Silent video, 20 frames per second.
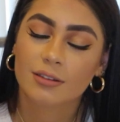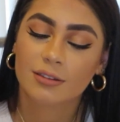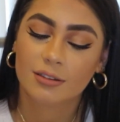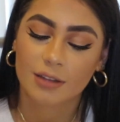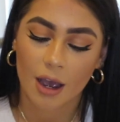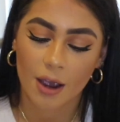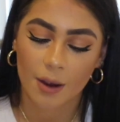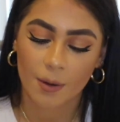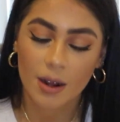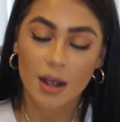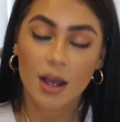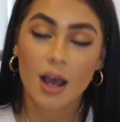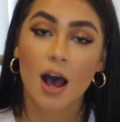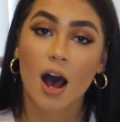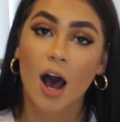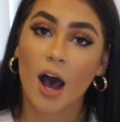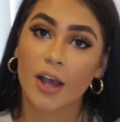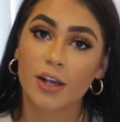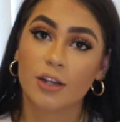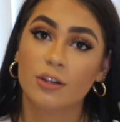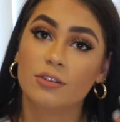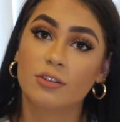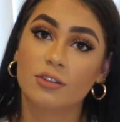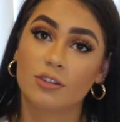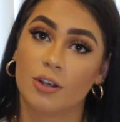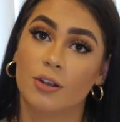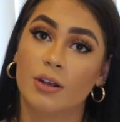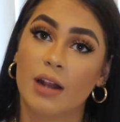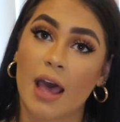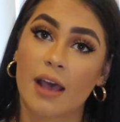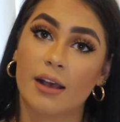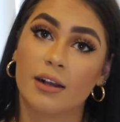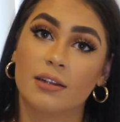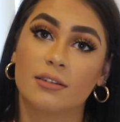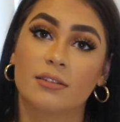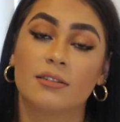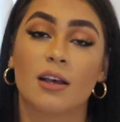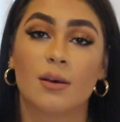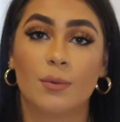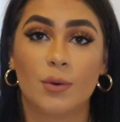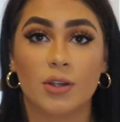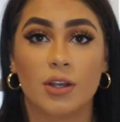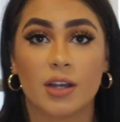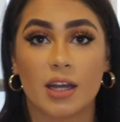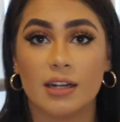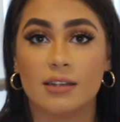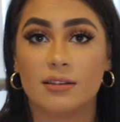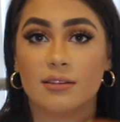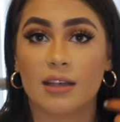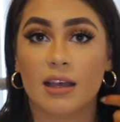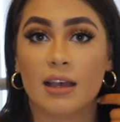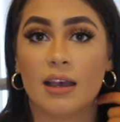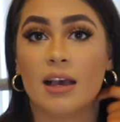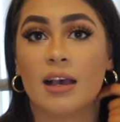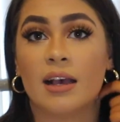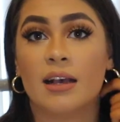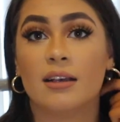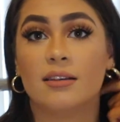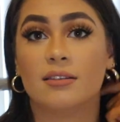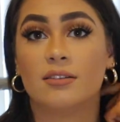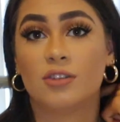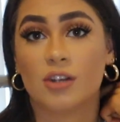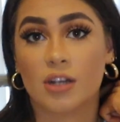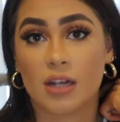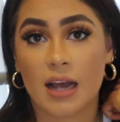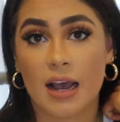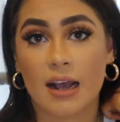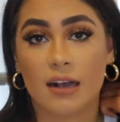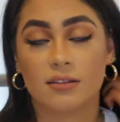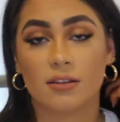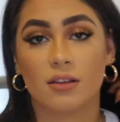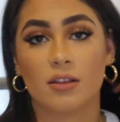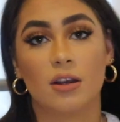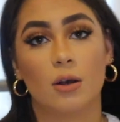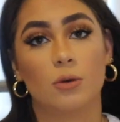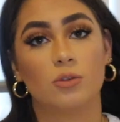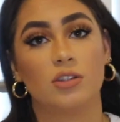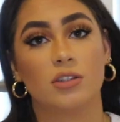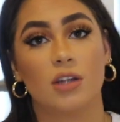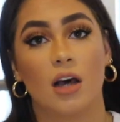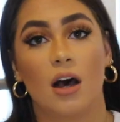So I used 2 layers. So what you're going to see is 2 layers of the ultra